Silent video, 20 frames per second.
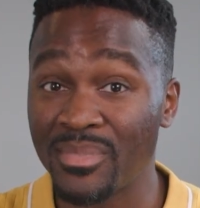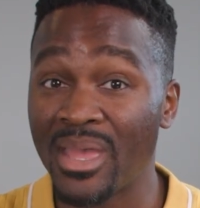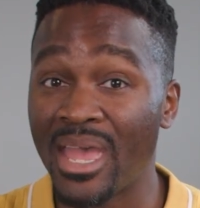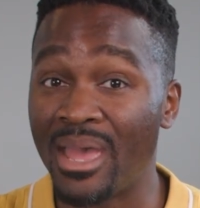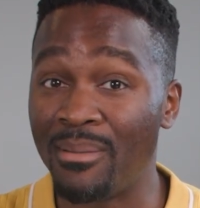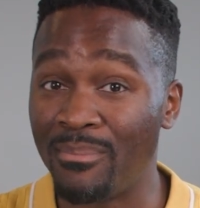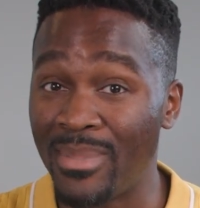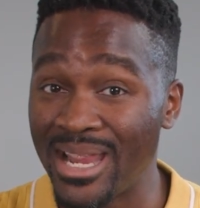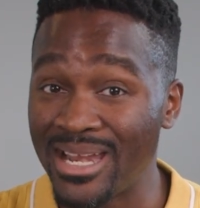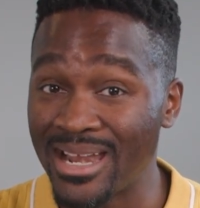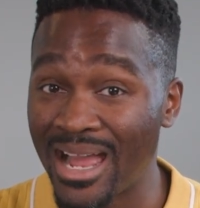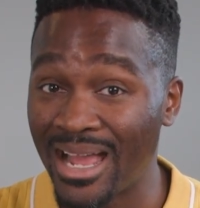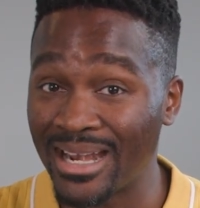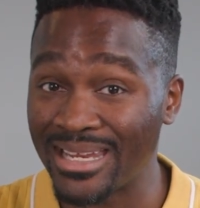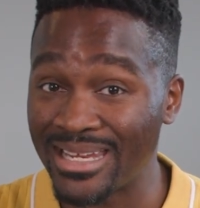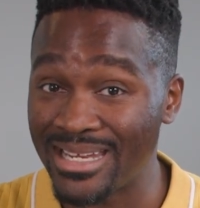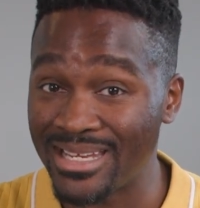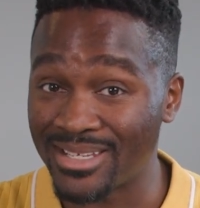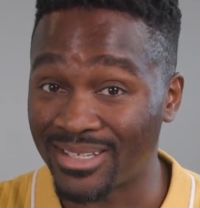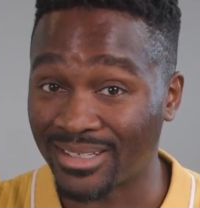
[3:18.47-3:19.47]
and may not
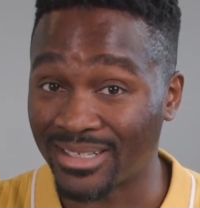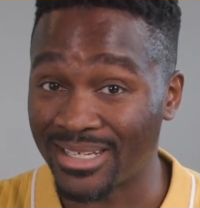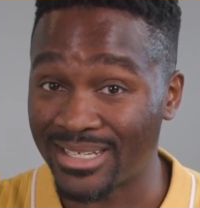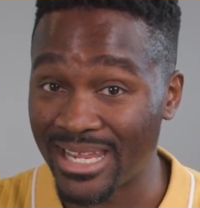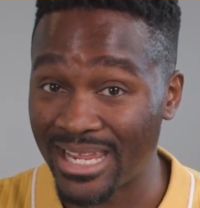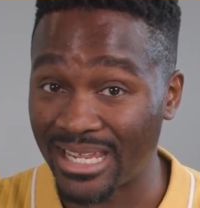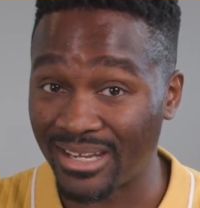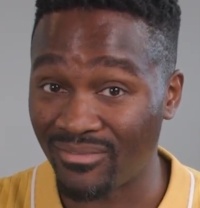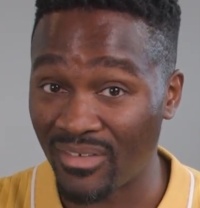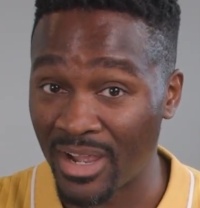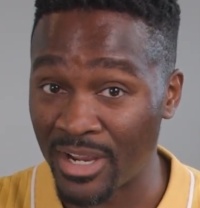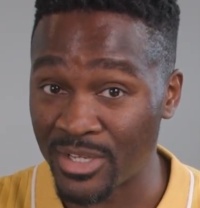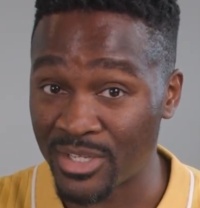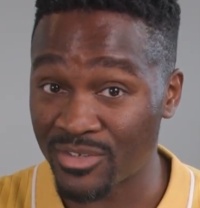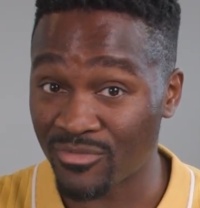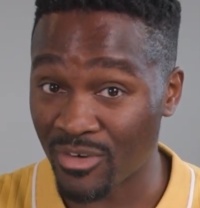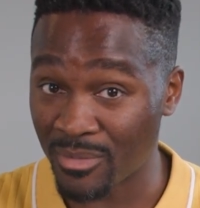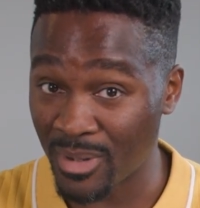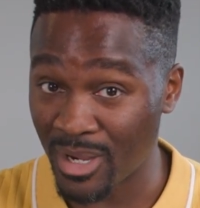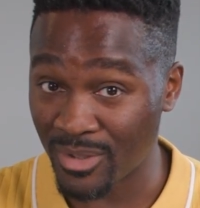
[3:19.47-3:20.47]
easily take advice
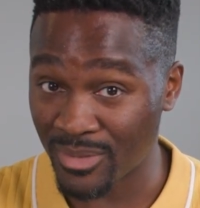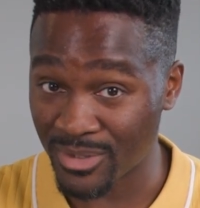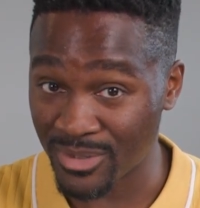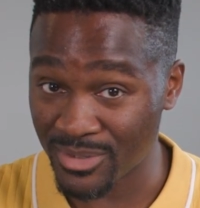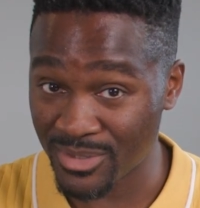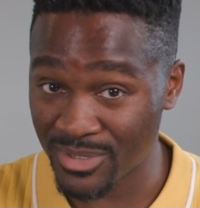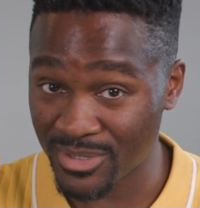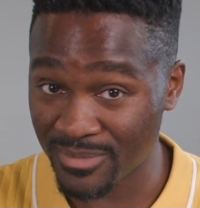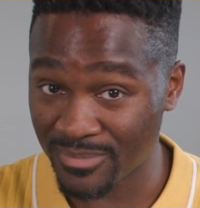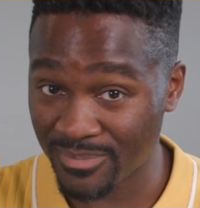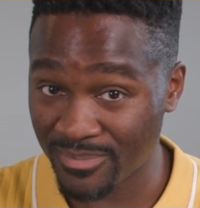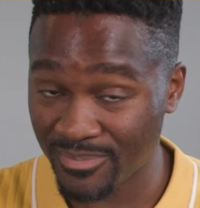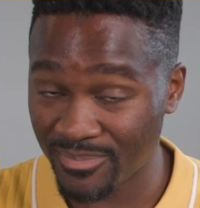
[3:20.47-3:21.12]
from others.